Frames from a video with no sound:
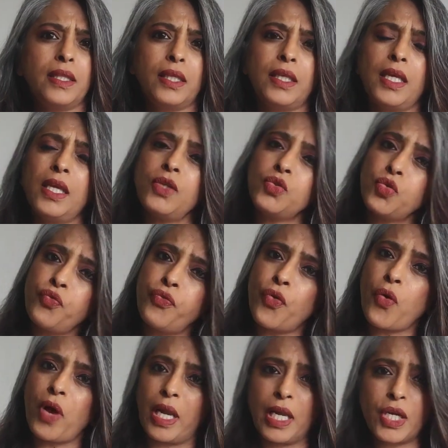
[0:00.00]
3 to
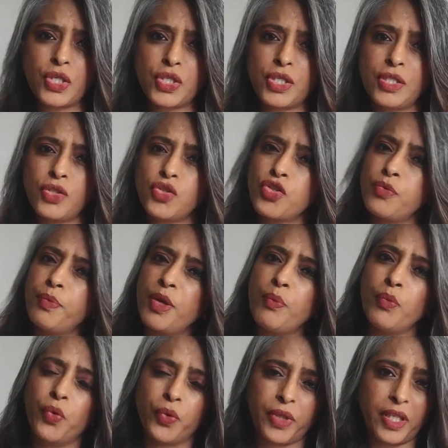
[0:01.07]
4 collections should be
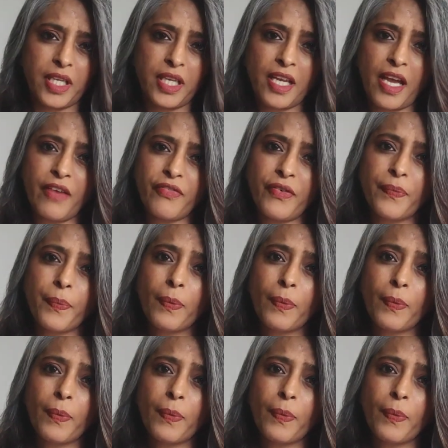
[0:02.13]
more than enough.